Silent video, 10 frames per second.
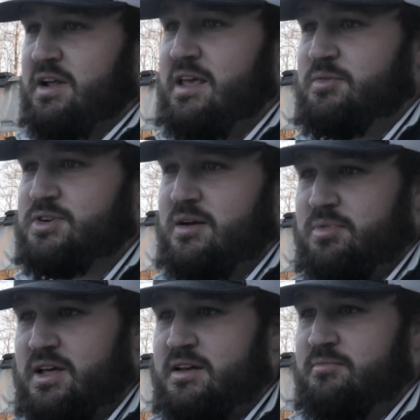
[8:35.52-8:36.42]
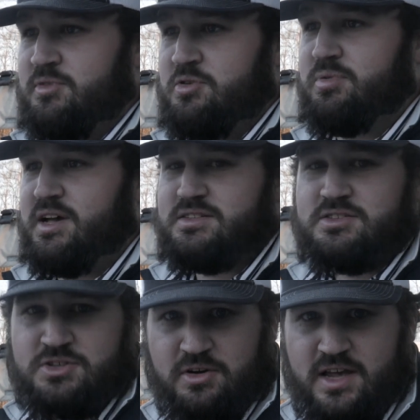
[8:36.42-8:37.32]
to keep trying playing new
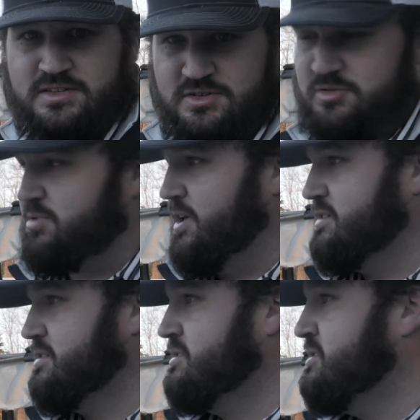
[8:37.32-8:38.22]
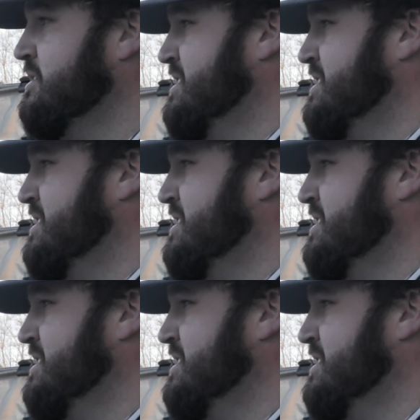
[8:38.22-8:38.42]
places, showcasing new places.